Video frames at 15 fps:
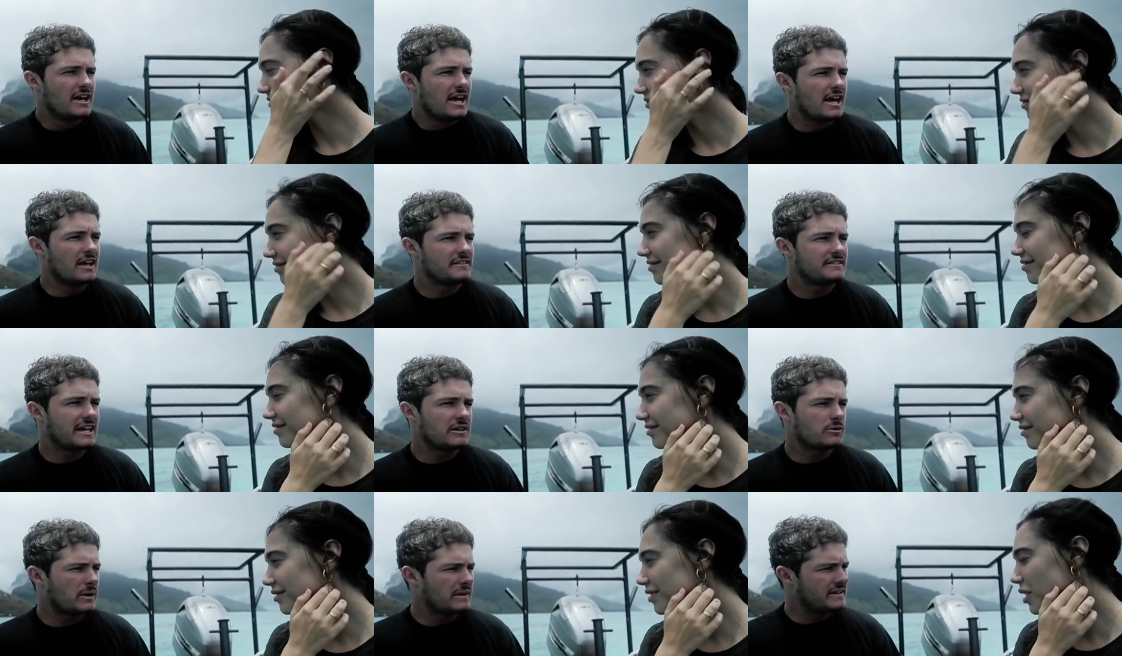Speaker 1: and
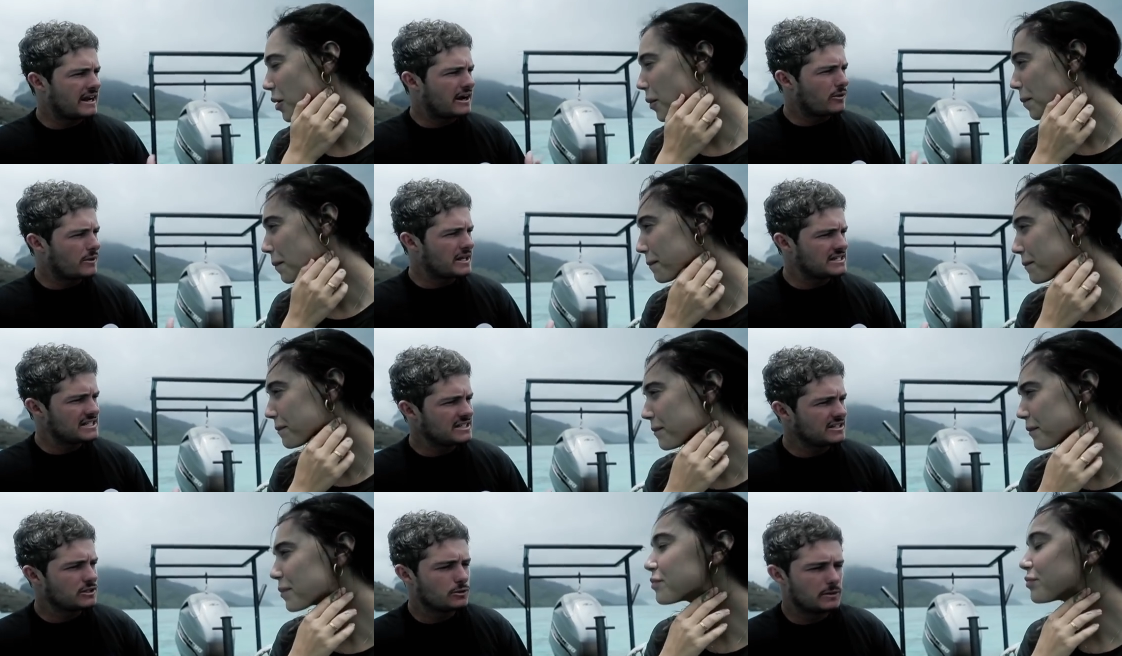then when they are ready,
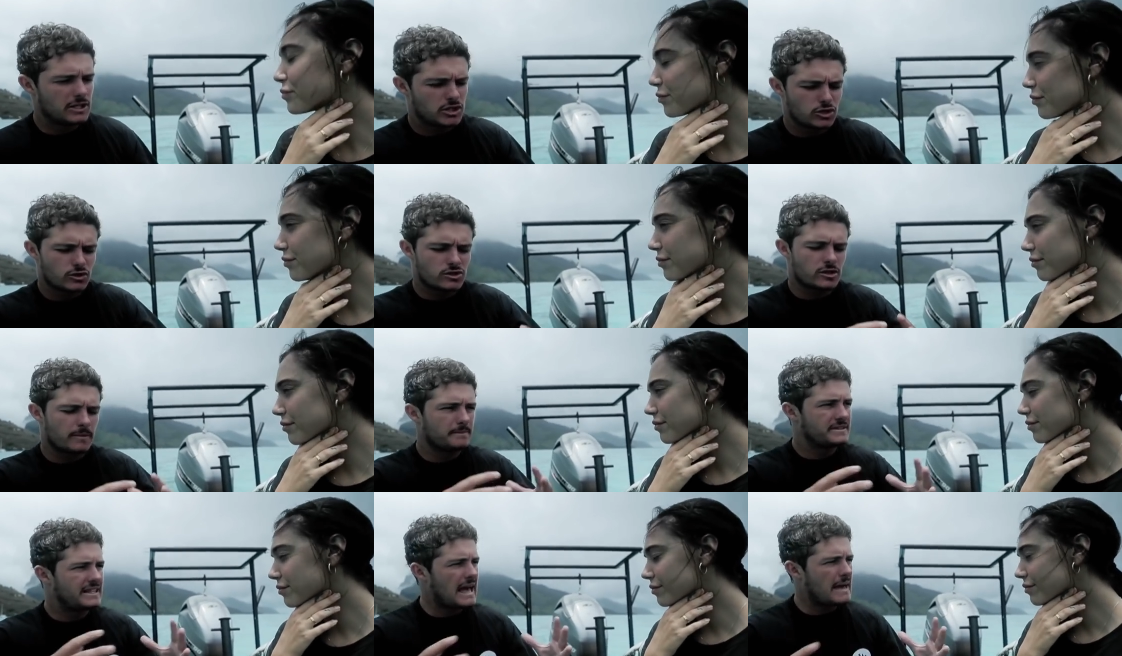you will show some
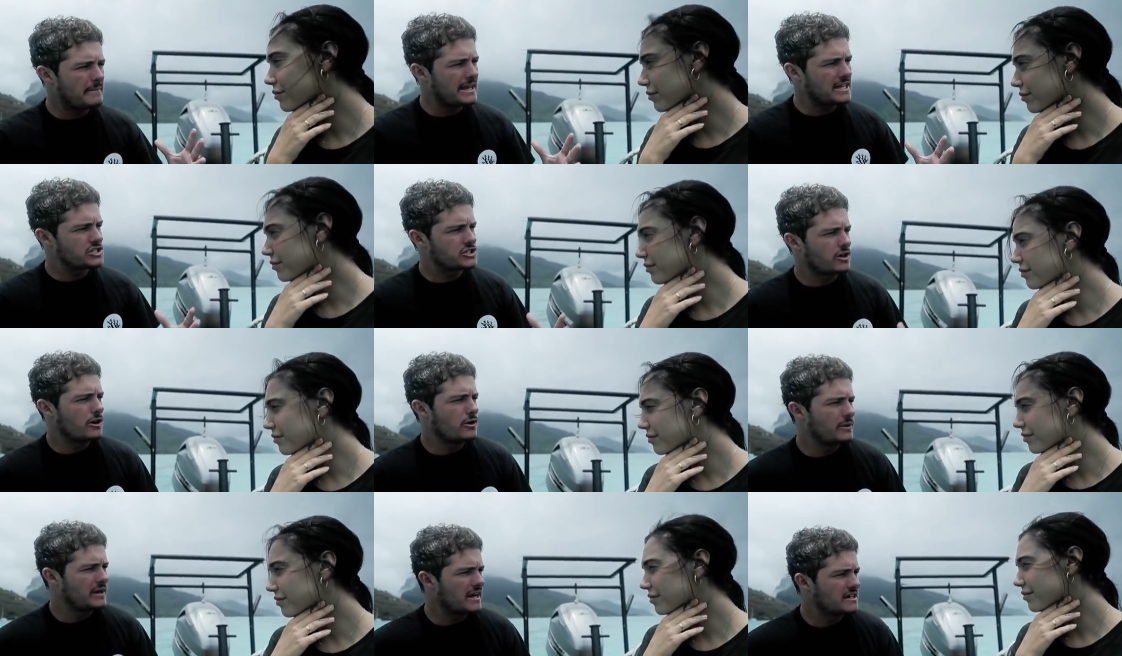damaged
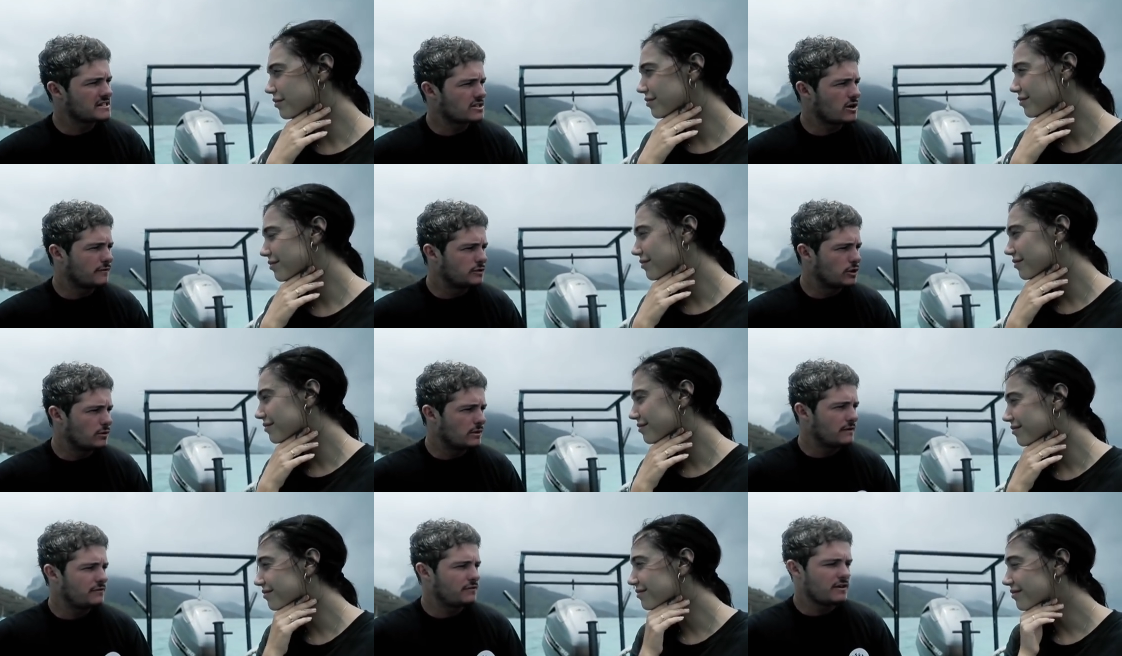areas of the
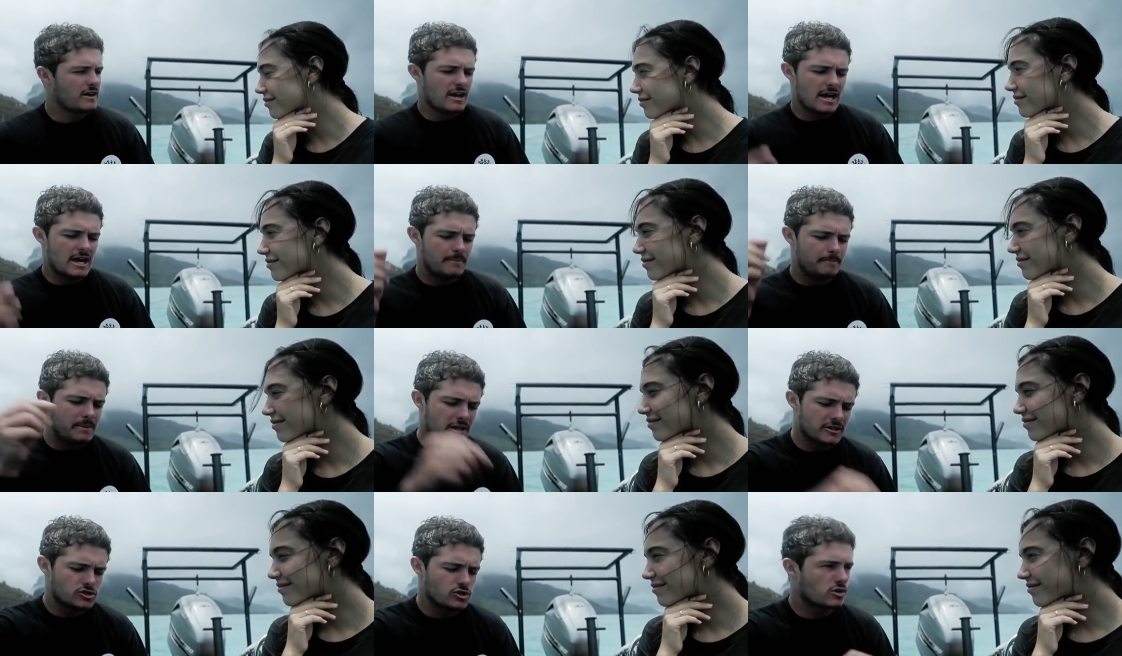reef and
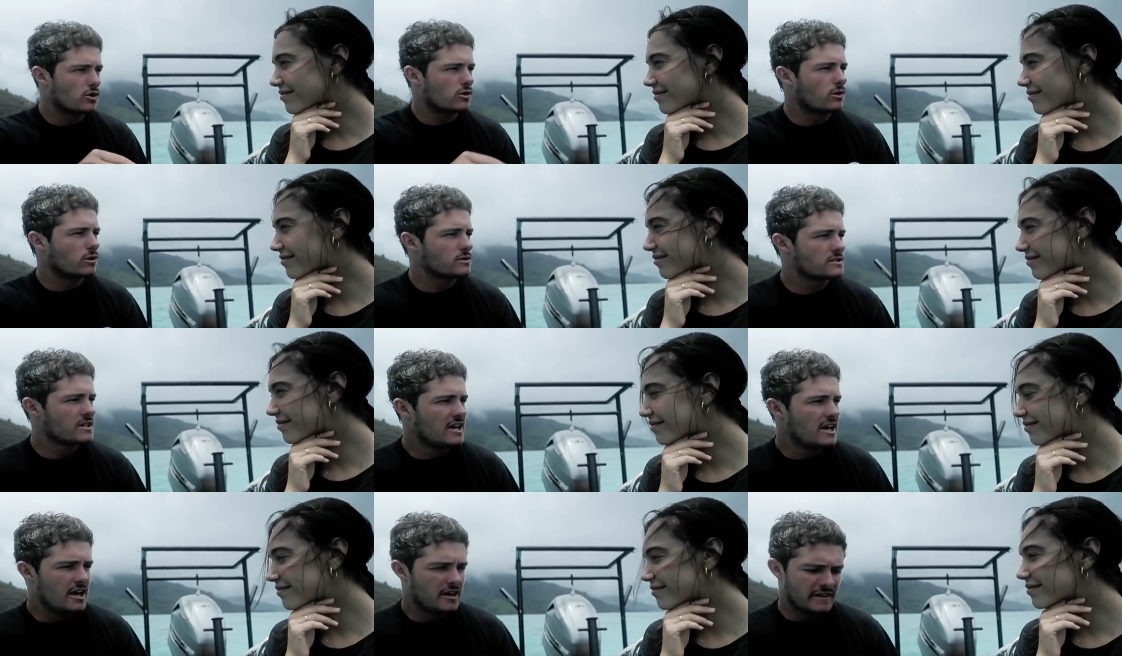plant your corals.
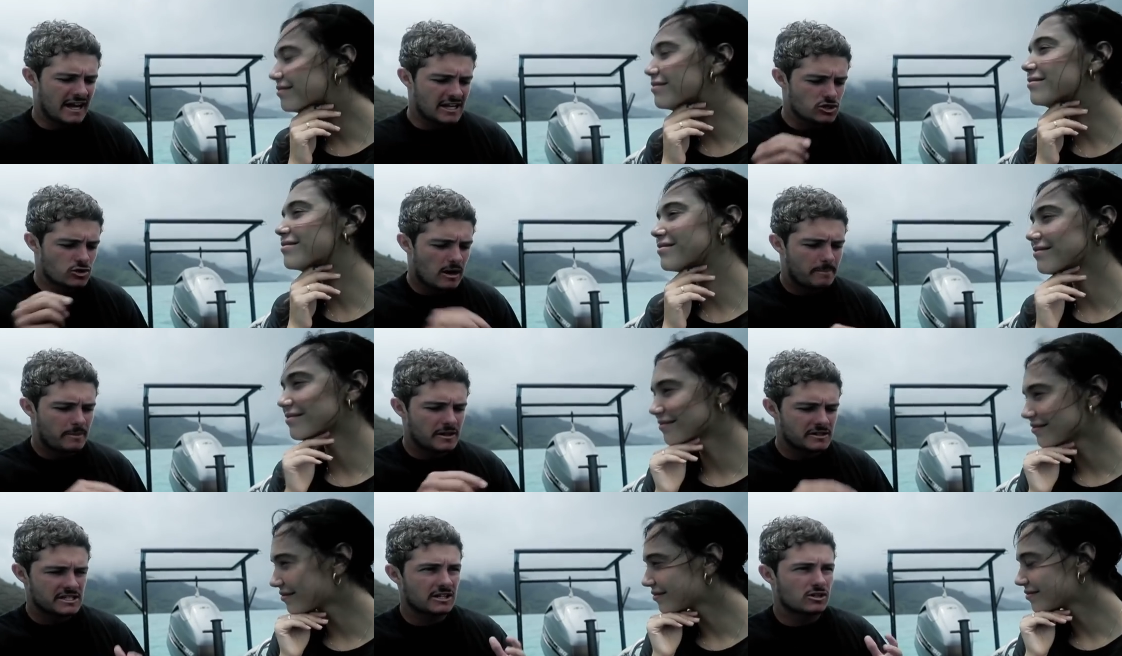And as you are
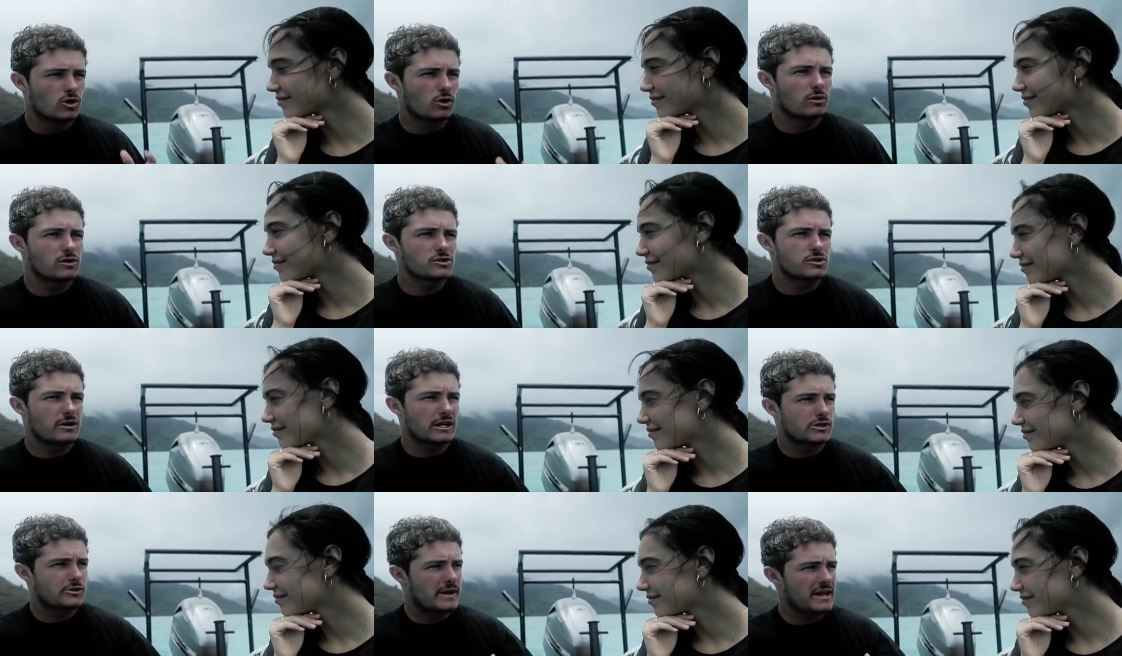planting corals, you are
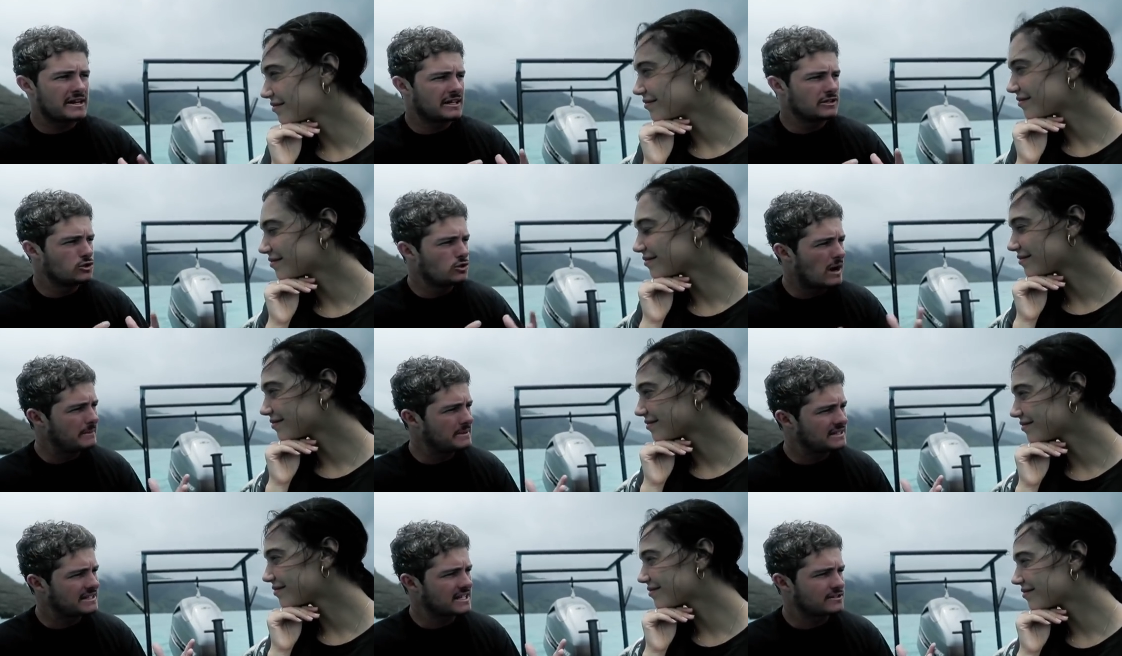creating new
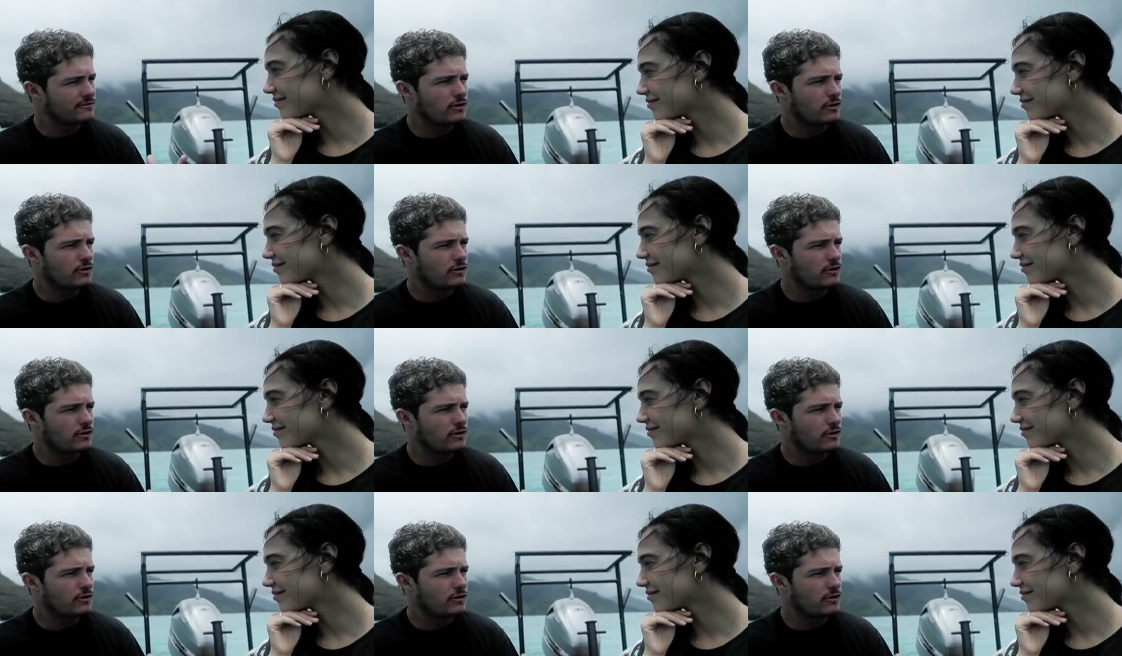habitats